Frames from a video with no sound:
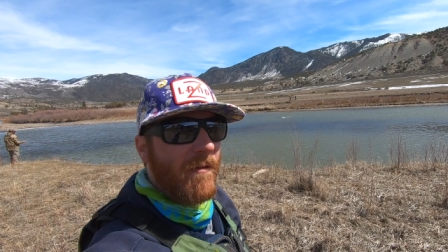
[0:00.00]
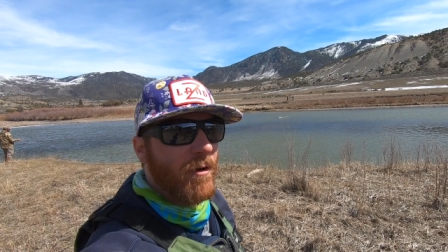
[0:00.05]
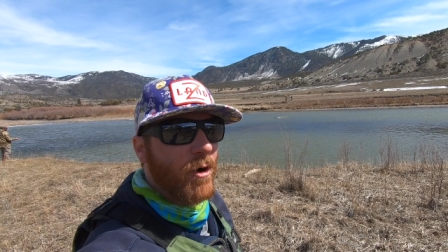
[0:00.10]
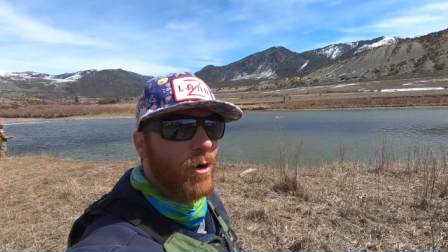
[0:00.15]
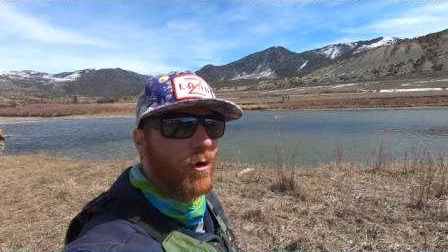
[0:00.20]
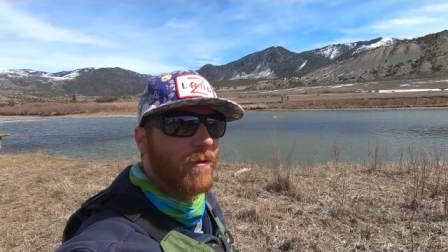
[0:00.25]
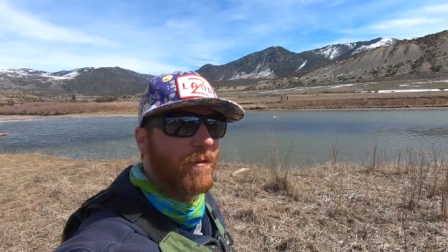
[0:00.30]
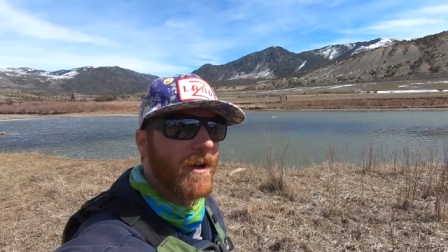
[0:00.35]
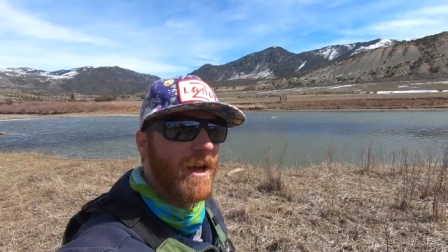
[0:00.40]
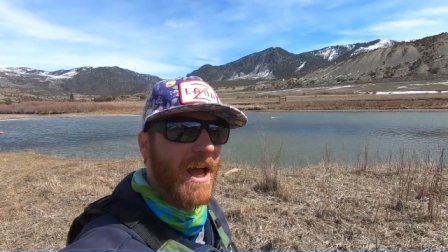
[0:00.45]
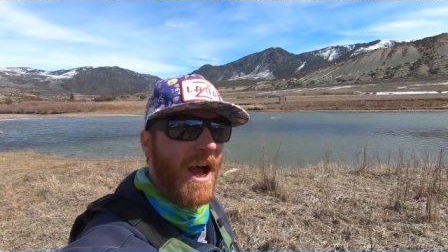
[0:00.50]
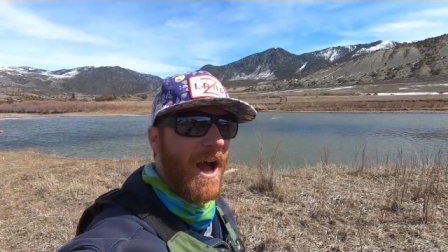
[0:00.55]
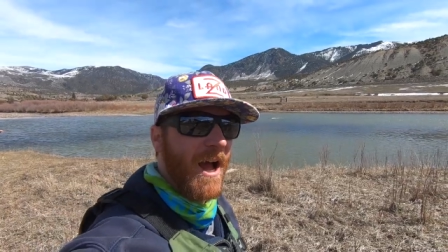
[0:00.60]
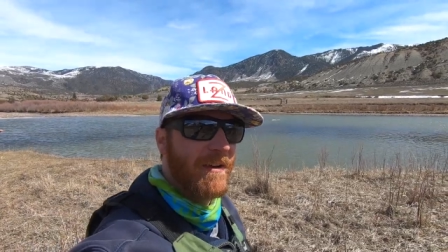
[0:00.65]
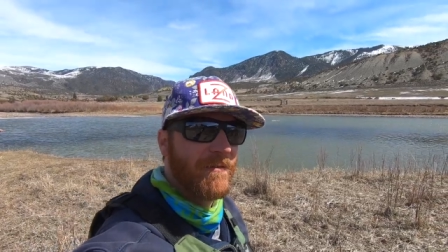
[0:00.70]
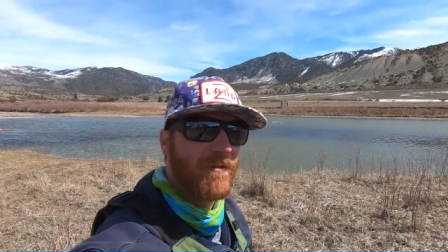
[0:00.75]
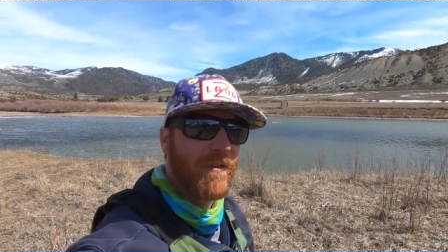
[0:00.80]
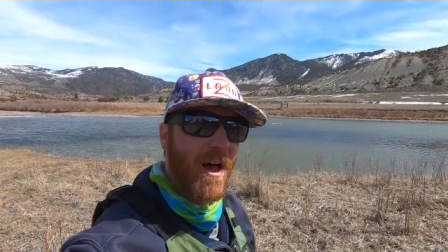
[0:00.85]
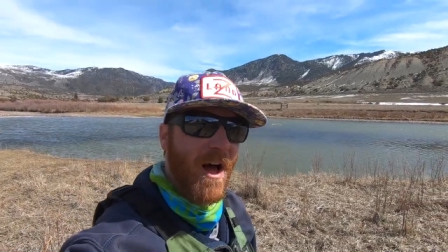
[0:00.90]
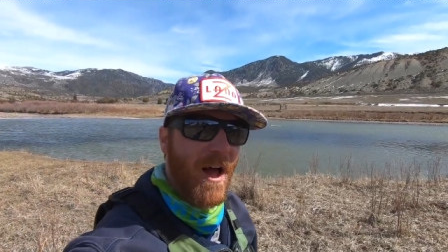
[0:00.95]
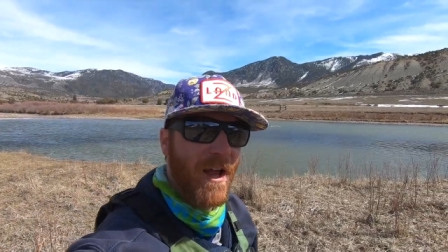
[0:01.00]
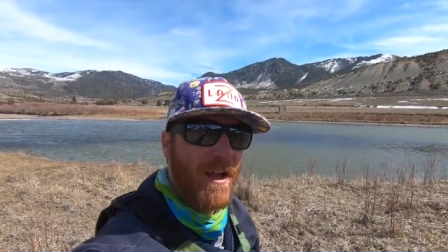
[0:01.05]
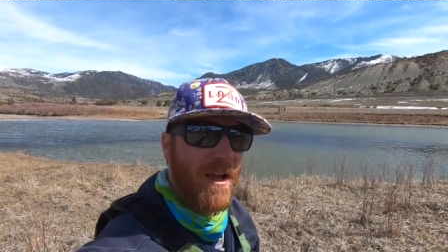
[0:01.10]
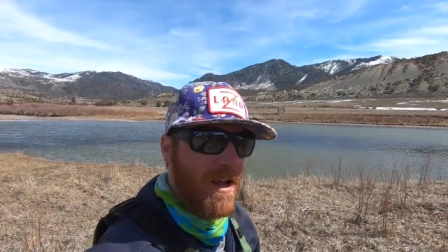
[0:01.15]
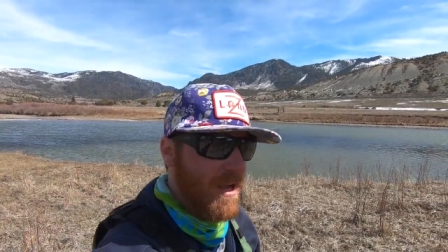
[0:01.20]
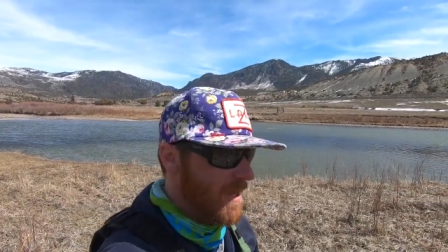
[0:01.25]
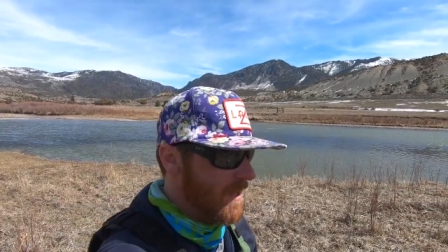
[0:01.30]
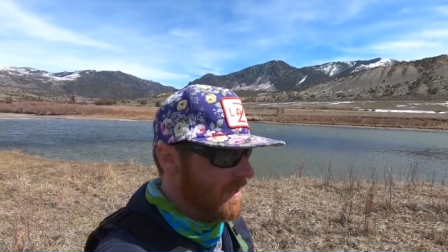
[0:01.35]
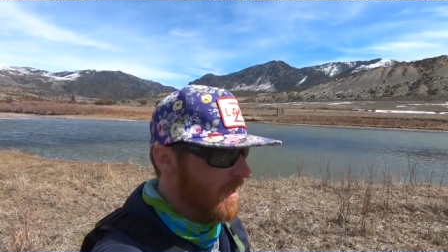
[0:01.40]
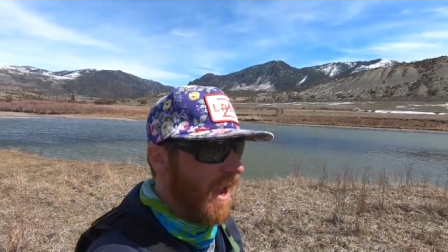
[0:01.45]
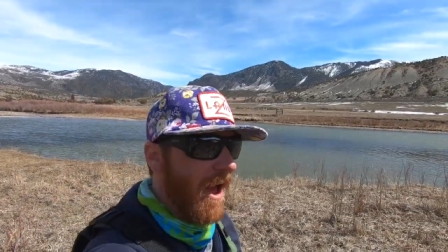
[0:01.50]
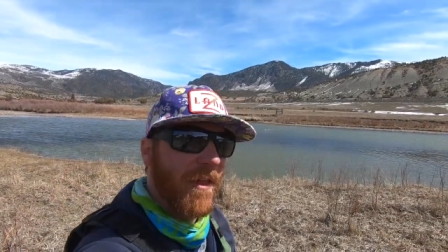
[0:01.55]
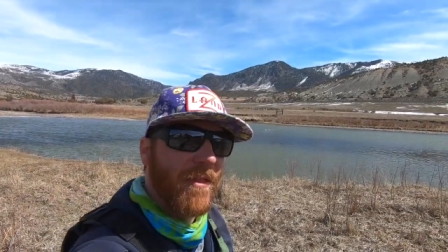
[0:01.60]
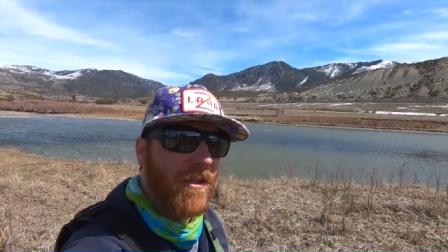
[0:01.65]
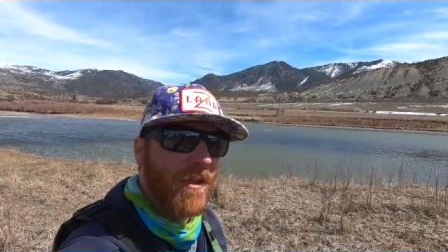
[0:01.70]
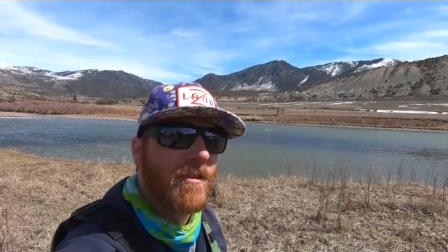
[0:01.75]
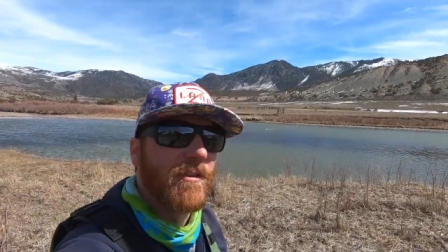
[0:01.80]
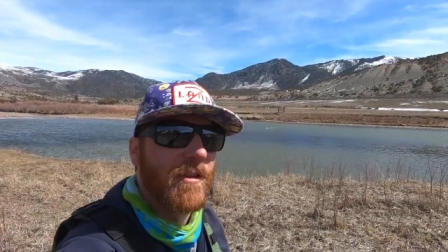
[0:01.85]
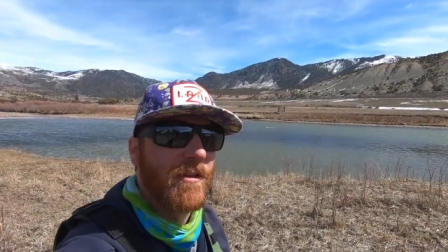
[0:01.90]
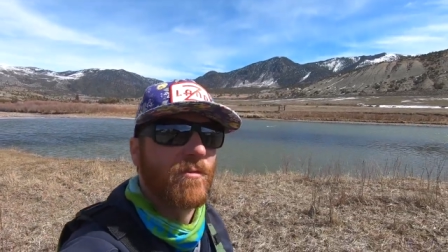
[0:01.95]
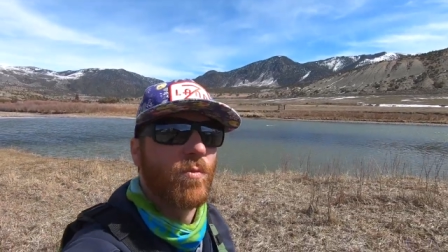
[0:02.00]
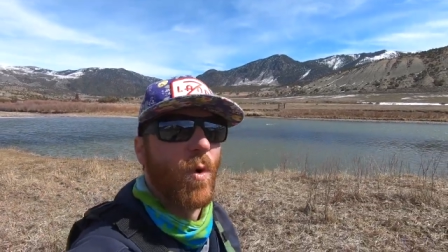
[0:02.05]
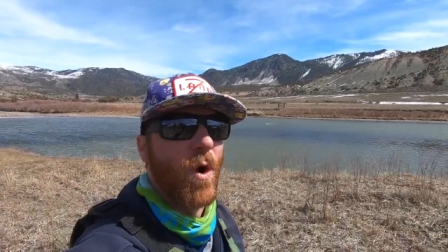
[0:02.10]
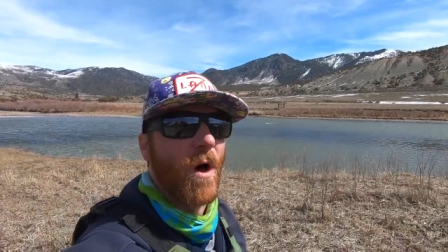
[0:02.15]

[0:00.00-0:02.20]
Ever heard of a guide fly? Yeah, this is